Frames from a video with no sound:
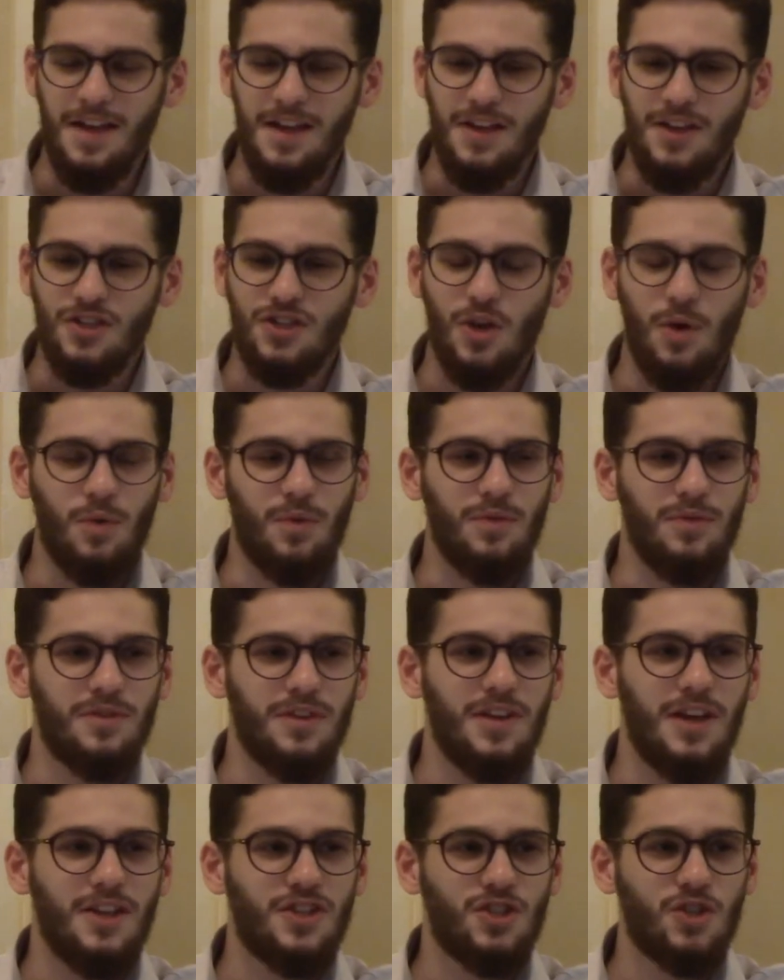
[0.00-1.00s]

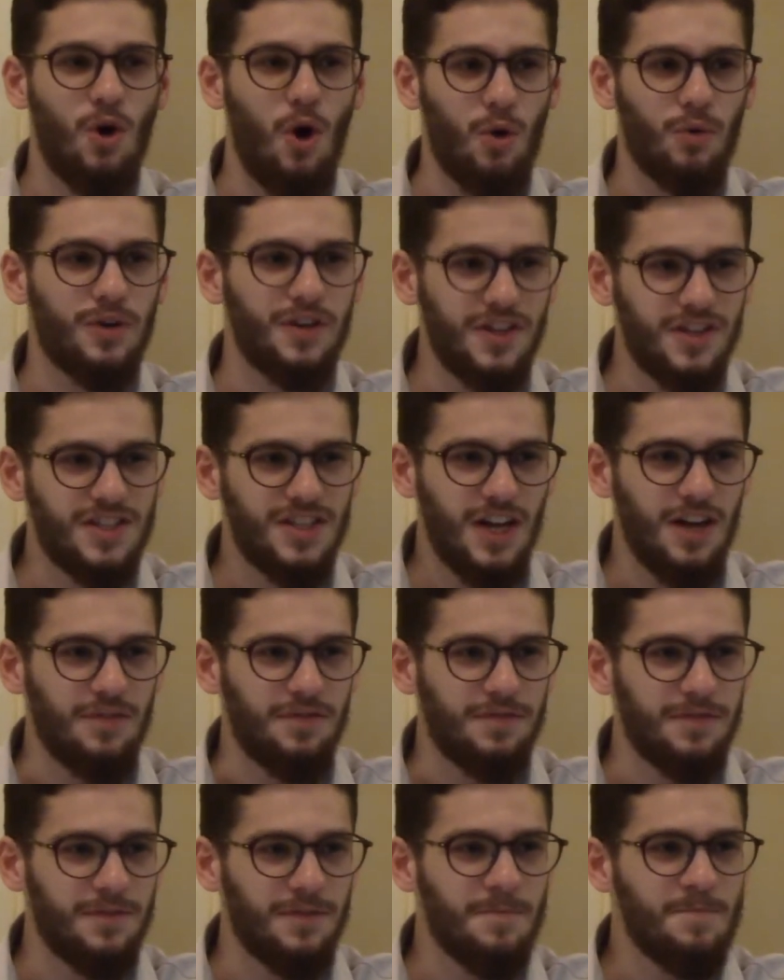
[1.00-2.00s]
So it's already
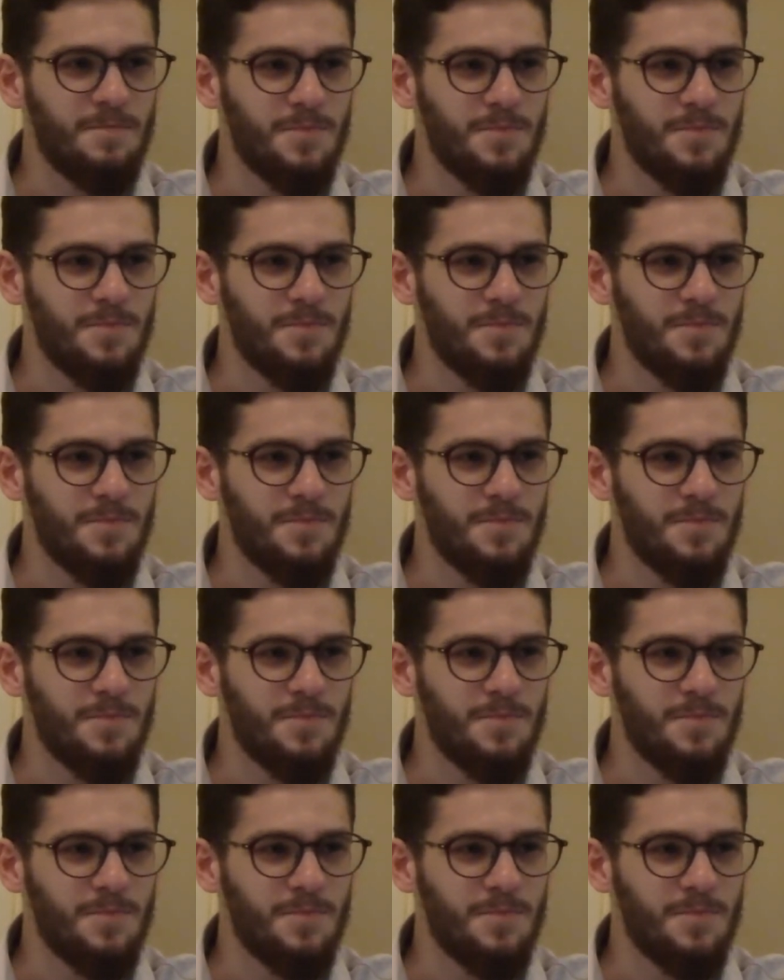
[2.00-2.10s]
tough.